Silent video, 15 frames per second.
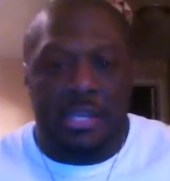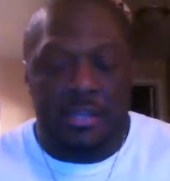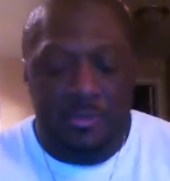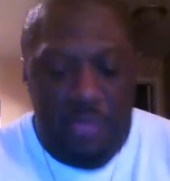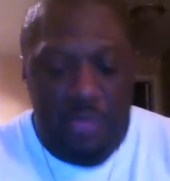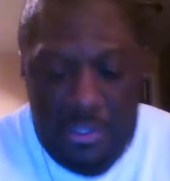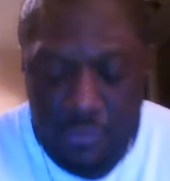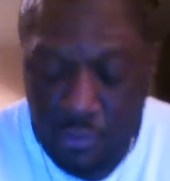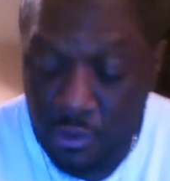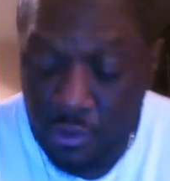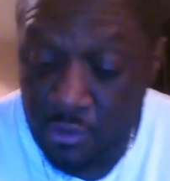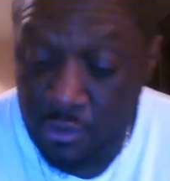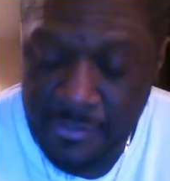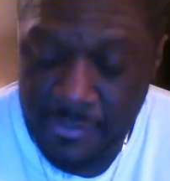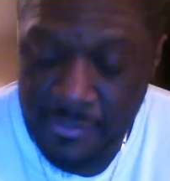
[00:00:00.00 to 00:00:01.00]
or let me
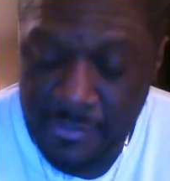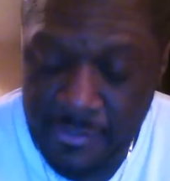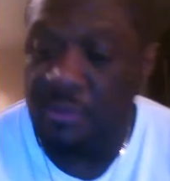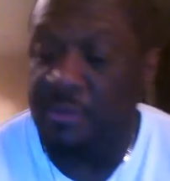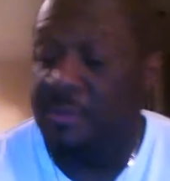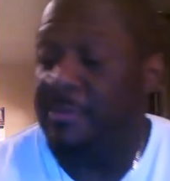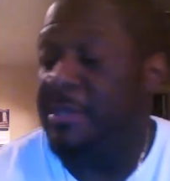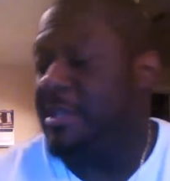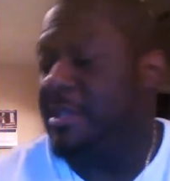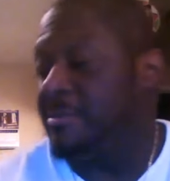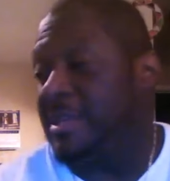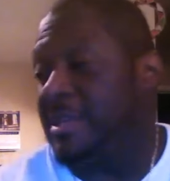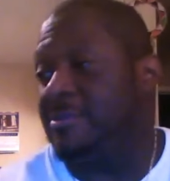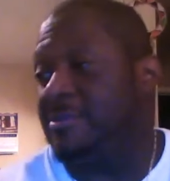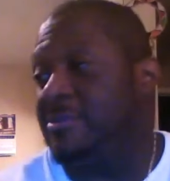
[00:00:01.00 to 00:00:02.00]
keep that
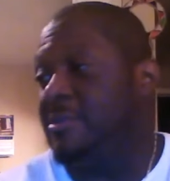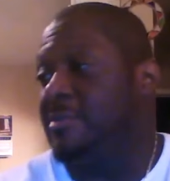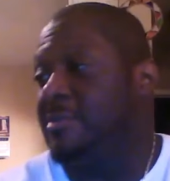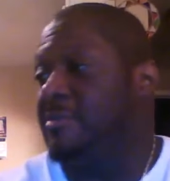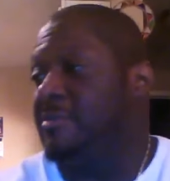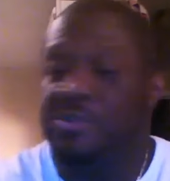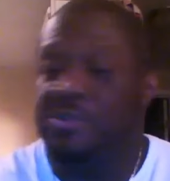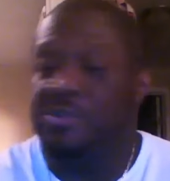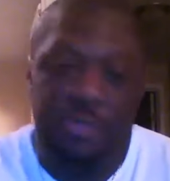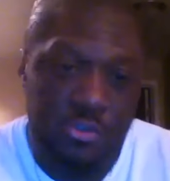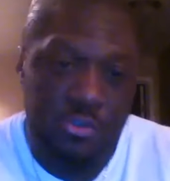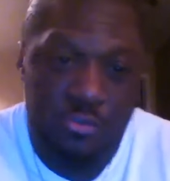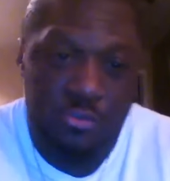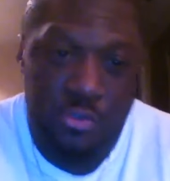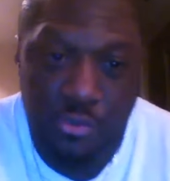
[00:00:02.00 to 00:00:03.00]
thought. So what you
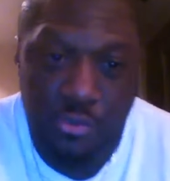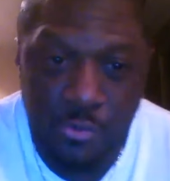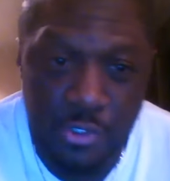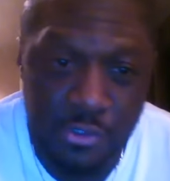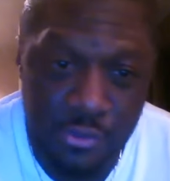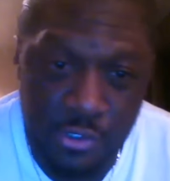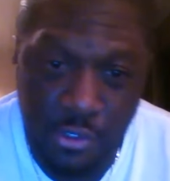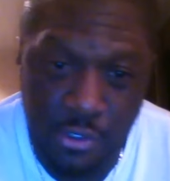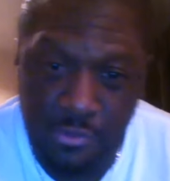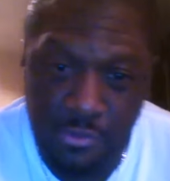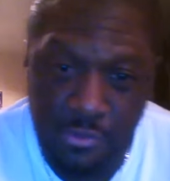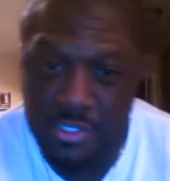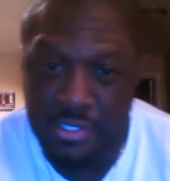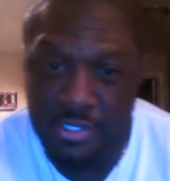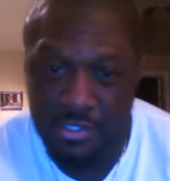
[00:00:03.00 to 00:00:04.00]
do when you go to
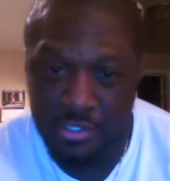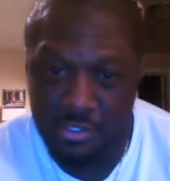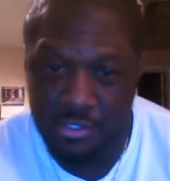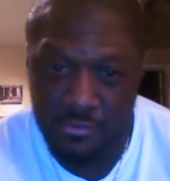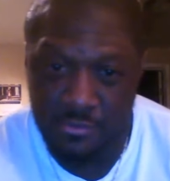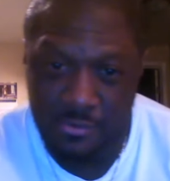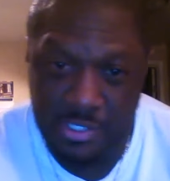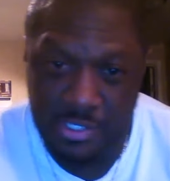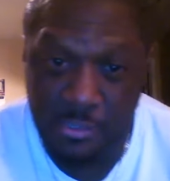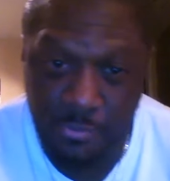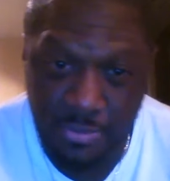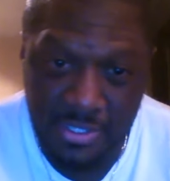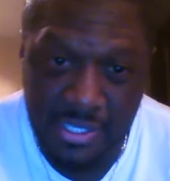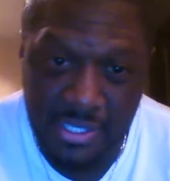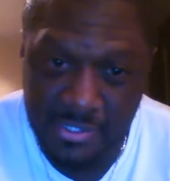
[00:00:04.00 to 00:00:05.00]
these
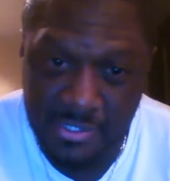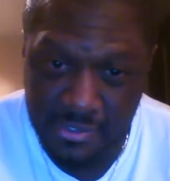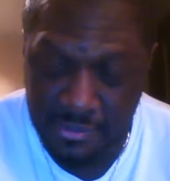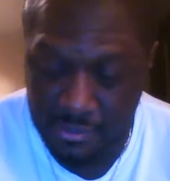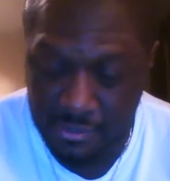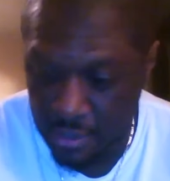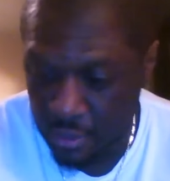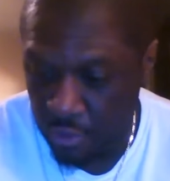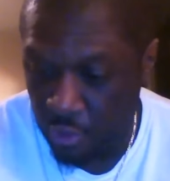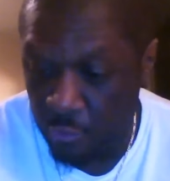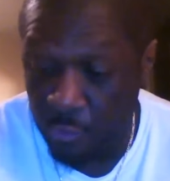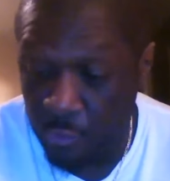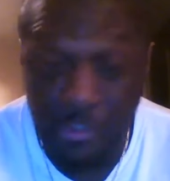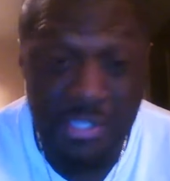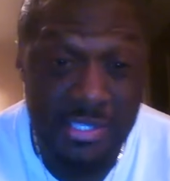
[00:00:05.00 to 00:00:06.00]
places,
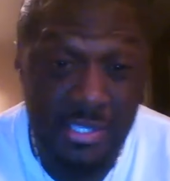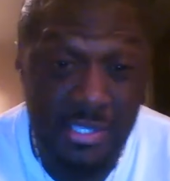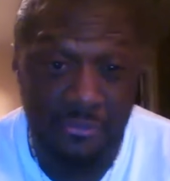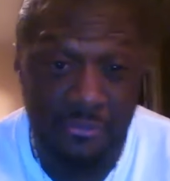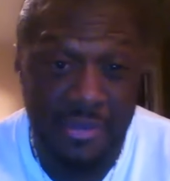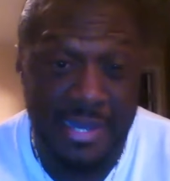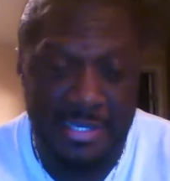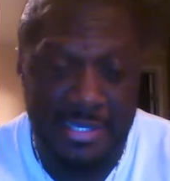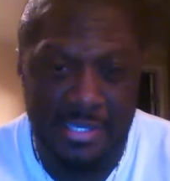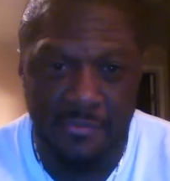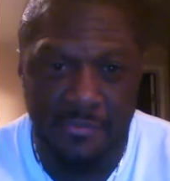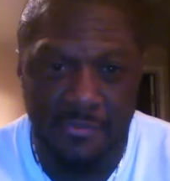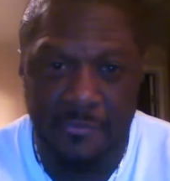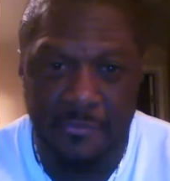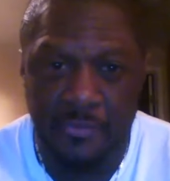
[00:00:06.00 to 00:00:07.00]
or when we
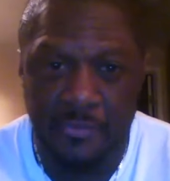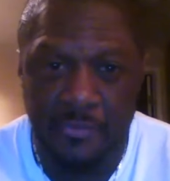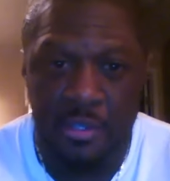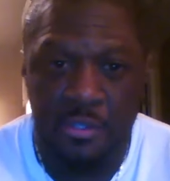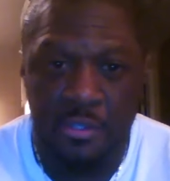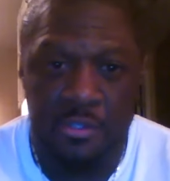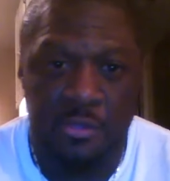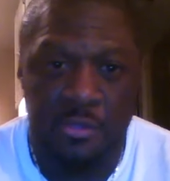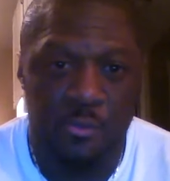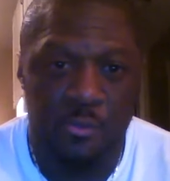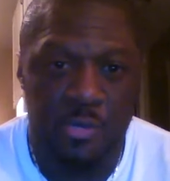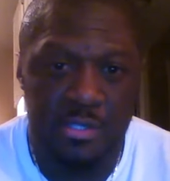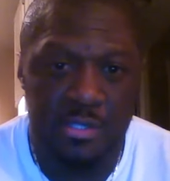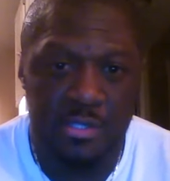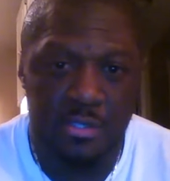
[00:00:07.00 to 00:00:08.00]
deify Kemet,
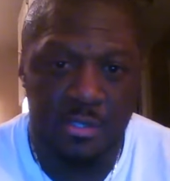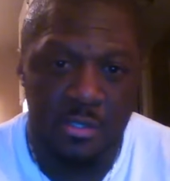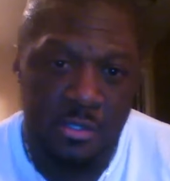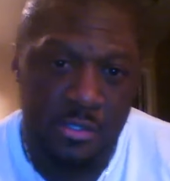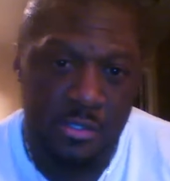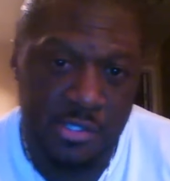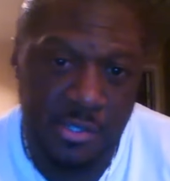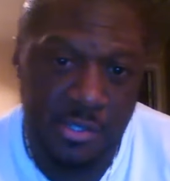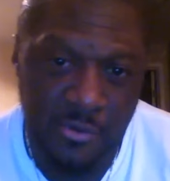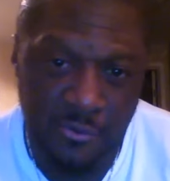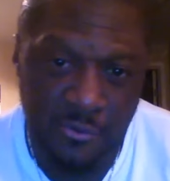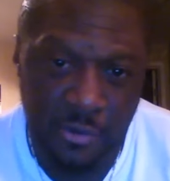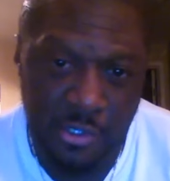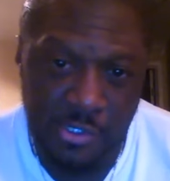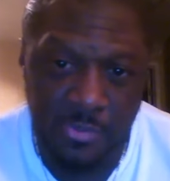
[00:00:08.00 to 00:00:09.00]
number one,
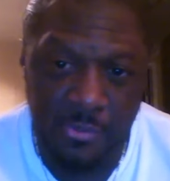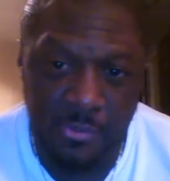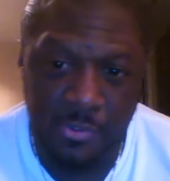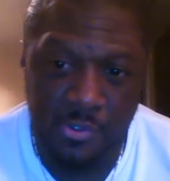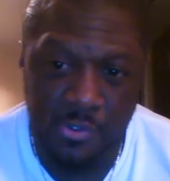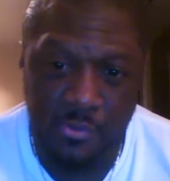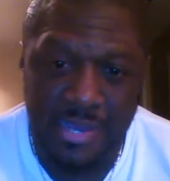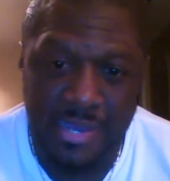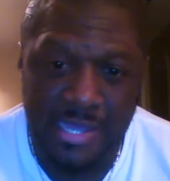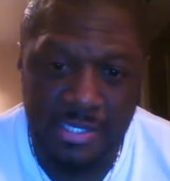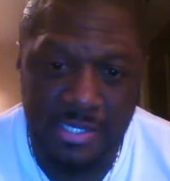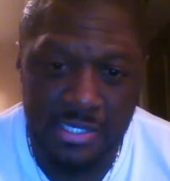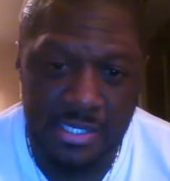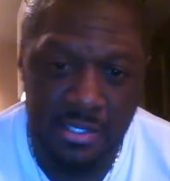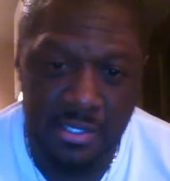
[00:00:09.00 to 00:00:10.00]
some of our
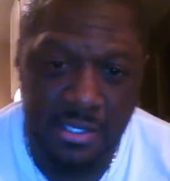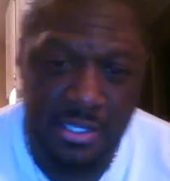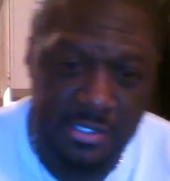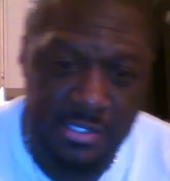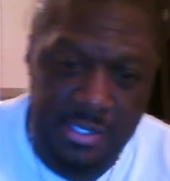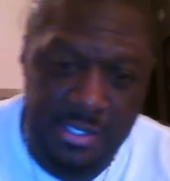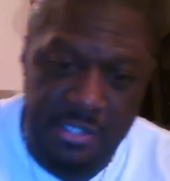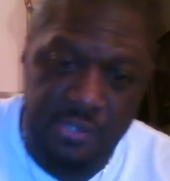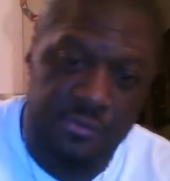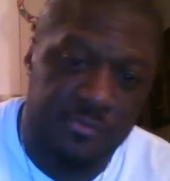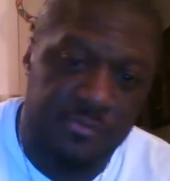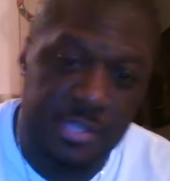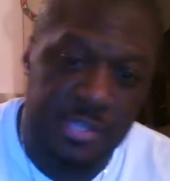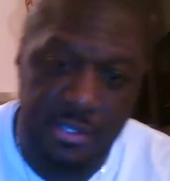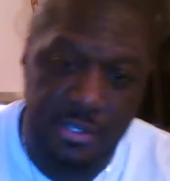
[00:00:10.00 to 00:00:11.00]
spirituality extends
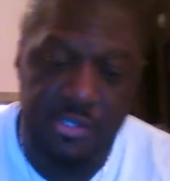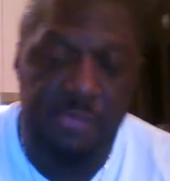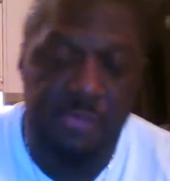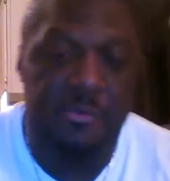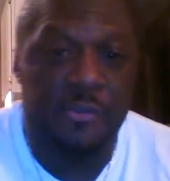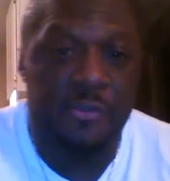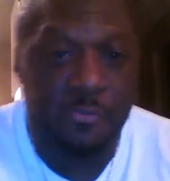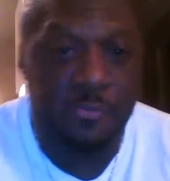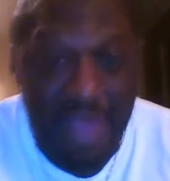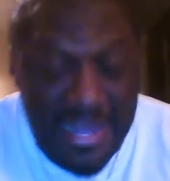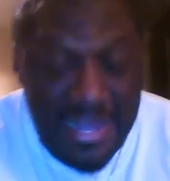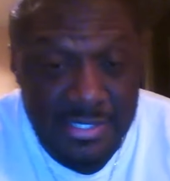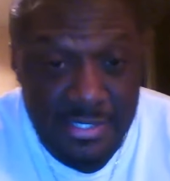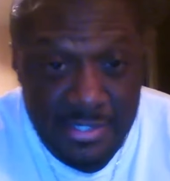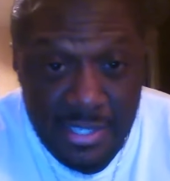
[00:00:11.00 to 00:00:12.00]
from there. Some of us
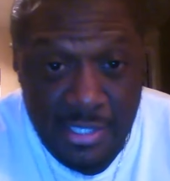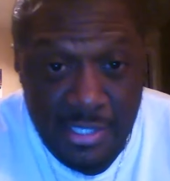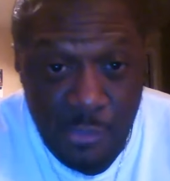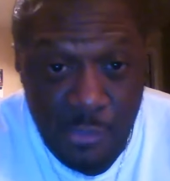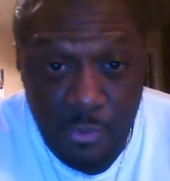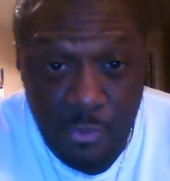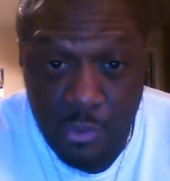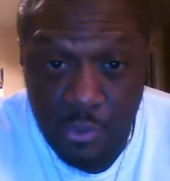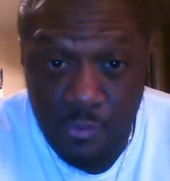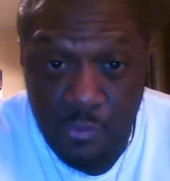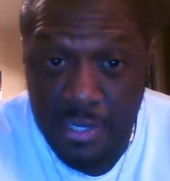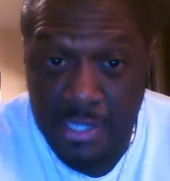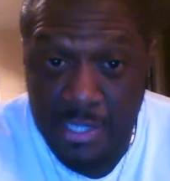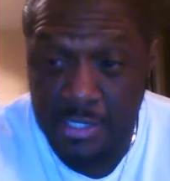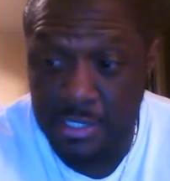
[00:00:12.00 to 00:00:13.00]
practice that
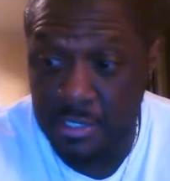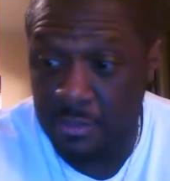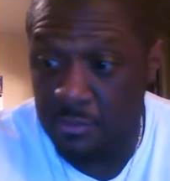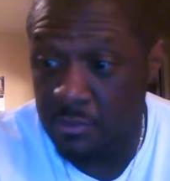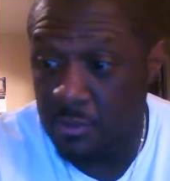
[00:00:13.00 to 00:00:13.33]
spirituality.